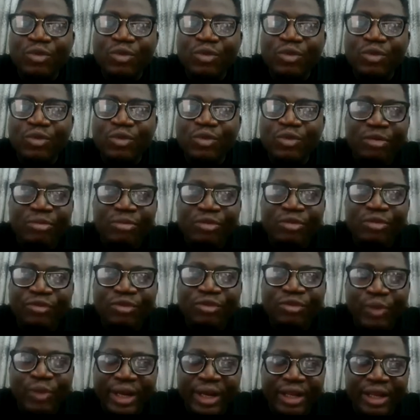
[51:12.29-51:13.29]
We have not
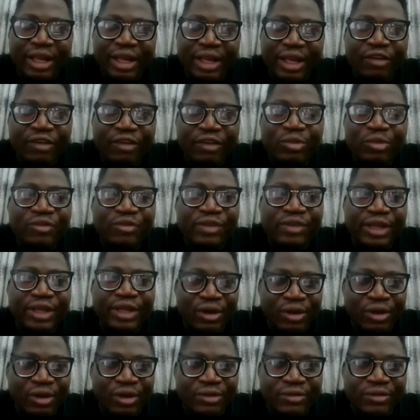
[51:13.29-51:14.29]
moved well. You have not moved
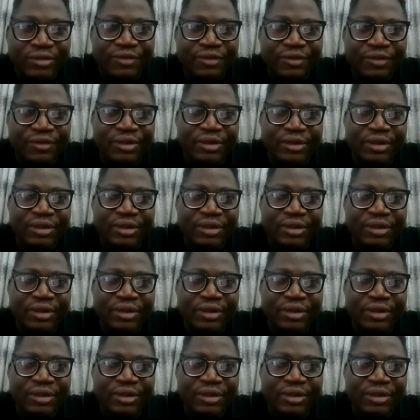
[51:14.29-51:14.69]
enough.